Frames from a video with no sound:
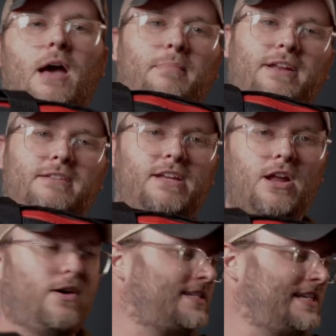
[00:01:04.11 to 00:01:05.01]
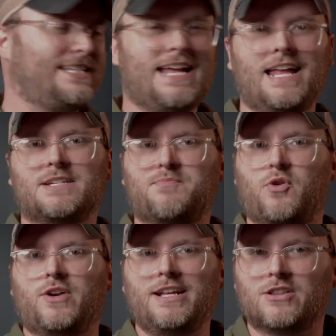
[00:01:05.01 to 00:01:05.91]
but you know, a C-stand is
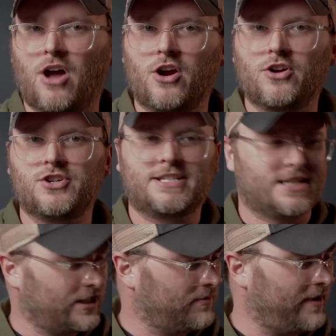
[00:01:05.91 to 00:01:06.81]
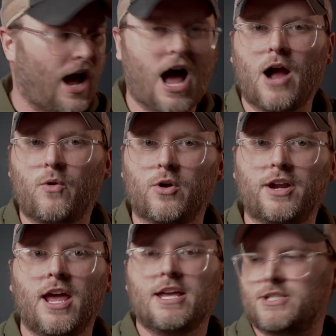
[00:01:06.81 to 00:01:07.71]
pretty large. It's a little bit
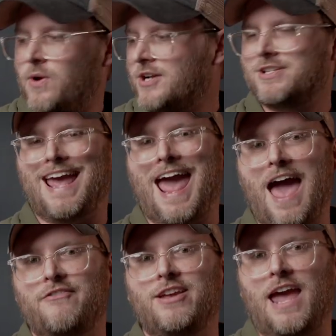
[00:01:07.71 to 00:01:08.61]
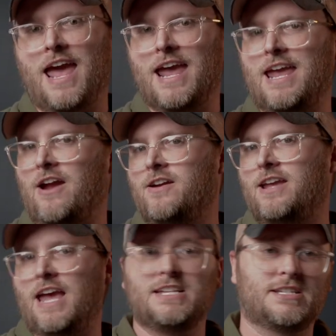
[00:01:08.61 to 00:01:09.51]
awkward, so actually having a carrying
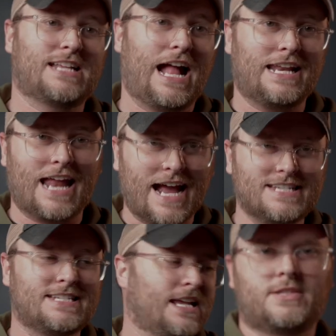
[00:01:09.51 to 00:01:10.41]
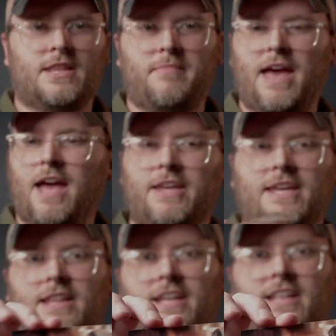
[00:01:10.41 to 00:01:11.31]
case is kind of nice. So in the bag you
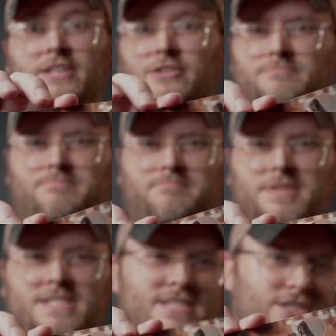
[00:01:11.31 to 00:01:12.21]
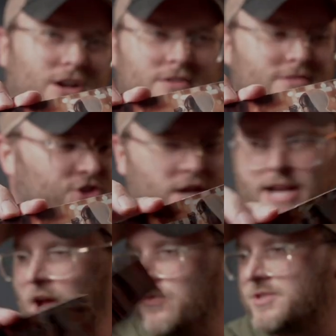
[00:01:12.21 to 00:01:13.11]
get like a little business card to
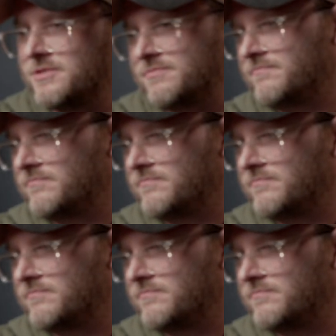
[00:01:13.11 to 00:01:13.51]
check out, which is